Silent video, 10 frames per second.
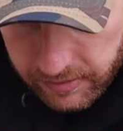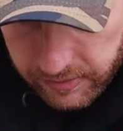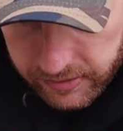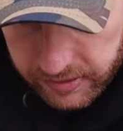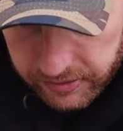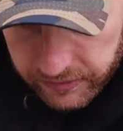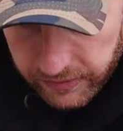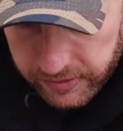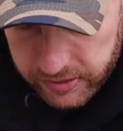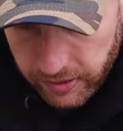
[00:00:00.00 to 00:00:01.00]
first things
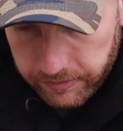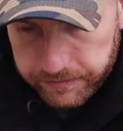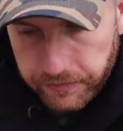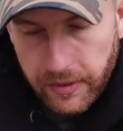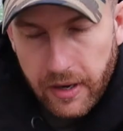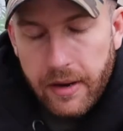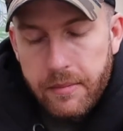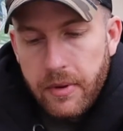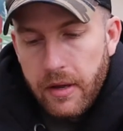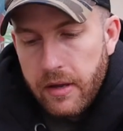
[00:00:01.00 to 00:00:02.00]
first, so
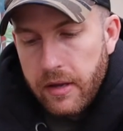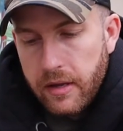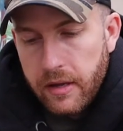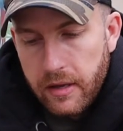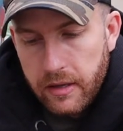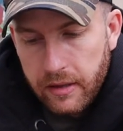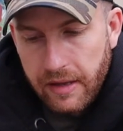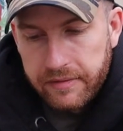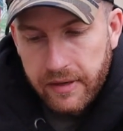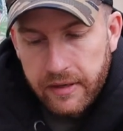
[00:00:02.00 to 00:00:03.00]
I'm
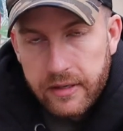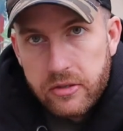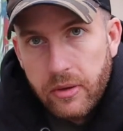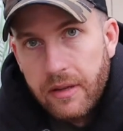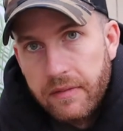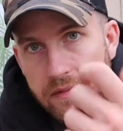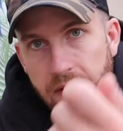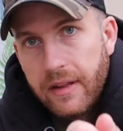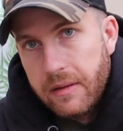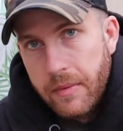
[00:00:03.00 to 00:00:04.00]
left-handed, so I'll have the
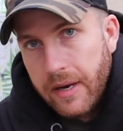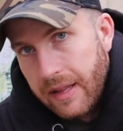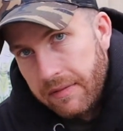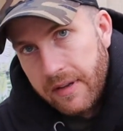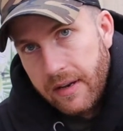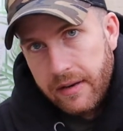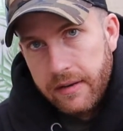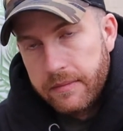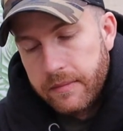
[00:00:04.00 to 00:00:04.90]
file in my left hand.